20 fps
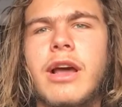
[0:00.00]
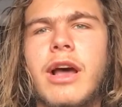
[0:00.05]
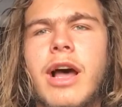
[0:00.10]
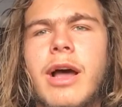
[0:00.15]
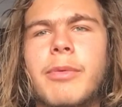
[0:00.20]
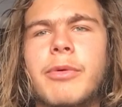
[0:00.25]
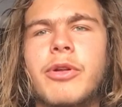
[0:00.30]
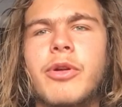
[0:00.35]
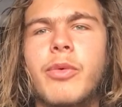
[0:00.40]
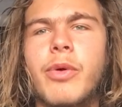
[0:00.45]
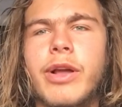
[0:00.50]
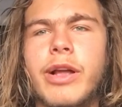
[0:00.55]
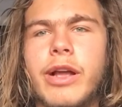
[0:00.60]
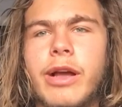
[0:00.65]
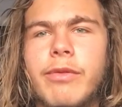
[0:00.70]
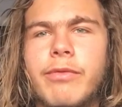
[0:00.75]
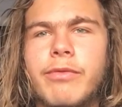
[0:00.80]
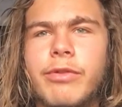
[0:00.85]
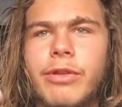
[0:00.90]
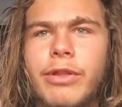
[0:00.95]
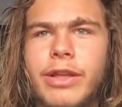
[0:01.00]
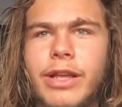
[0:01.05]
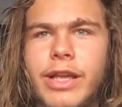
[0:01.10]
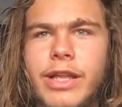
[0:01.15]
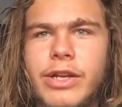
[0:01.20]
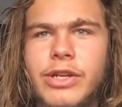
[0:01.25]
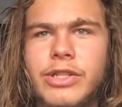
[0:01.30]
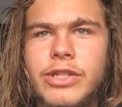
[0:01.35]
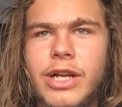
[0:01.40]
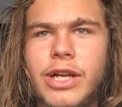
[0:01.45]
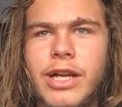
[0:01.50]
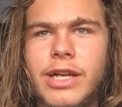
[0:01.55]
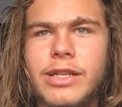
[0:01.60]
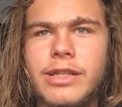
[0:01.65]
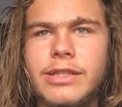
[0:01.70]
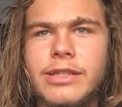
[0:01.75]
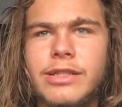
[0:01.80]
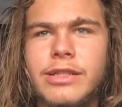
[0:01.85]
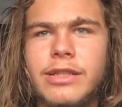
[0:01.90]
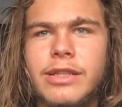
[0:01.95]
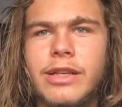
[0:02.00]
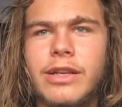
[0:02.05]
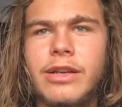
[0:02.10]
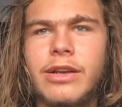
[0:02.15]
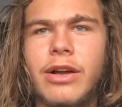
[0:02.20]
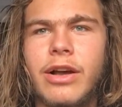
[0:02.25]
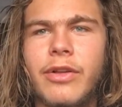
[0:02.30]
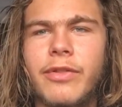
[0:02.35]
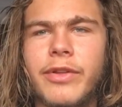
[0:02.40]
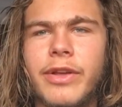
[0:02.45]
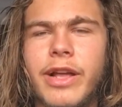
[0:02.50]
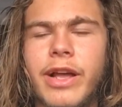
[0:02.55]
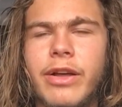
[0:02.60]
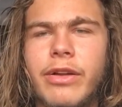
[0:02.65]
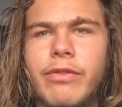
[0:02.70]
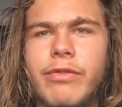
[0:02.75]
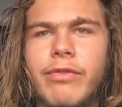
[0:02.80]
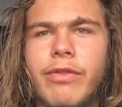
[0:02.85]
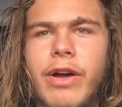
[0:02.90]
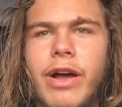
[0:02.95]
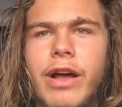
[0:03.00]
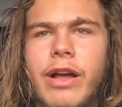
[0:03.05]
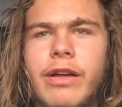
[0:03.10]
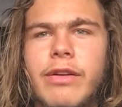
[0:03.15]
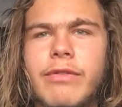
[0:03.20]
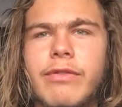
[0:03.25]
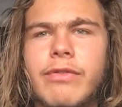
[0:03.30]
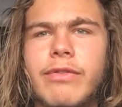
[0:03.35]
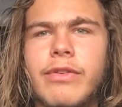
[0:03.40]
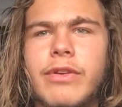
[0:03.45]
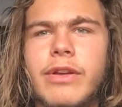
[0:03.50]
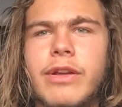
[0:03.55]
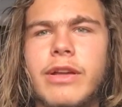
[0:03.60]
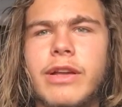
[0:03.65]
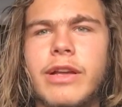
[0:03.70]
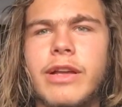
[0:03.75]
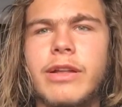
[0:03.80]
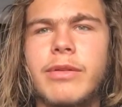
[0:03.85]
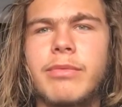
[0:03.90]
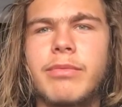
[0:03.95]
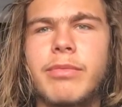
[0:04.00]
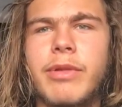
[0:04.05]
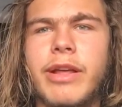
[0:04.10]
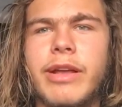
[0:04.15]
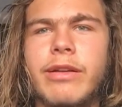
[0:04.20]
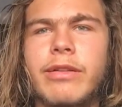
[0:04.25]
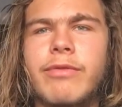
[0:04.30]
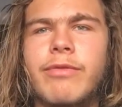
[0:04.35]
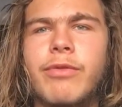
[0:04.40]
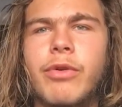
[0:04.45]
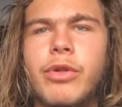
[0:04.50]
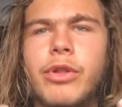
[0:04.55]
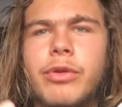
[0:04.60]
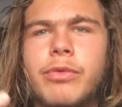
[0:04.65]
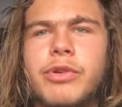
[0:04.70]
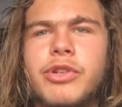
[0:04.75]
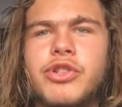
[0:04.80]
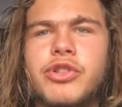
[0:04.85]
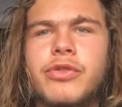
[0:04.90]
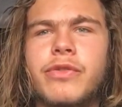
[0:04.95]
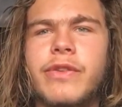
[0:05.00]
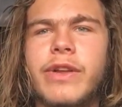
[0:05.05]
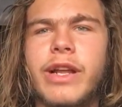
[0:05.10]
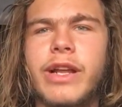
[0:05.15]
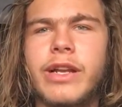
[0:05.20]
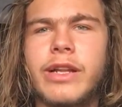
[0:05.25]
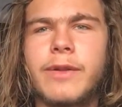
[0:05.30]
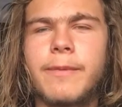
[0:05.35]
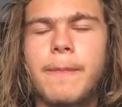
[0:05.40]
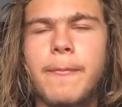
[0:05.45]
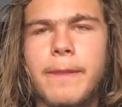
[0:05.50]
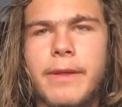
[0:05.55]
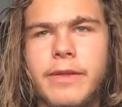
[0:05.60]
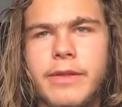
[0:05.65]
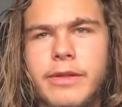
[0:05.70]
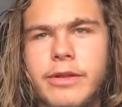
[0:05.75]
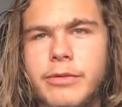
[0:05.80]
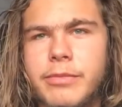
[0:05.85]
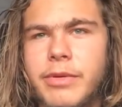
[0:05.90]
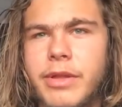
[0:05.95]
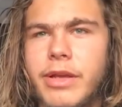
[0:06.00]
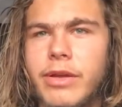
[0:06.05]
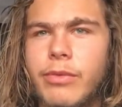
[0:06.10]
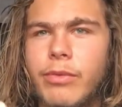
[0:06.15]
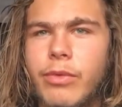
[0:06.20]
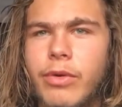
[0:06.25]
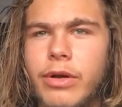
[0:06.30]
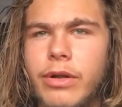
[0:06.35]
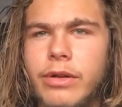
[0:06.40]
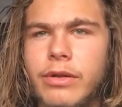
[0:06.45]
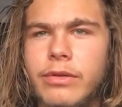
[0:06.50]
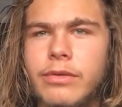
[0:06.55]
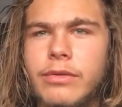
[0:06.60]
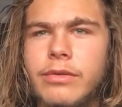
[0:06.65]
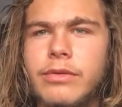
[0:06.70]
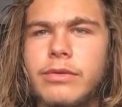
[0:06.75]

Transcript: "I'm gonna wake up feeling energized on the count of 5 and like fully rejuvenated," and then you'll be like 1,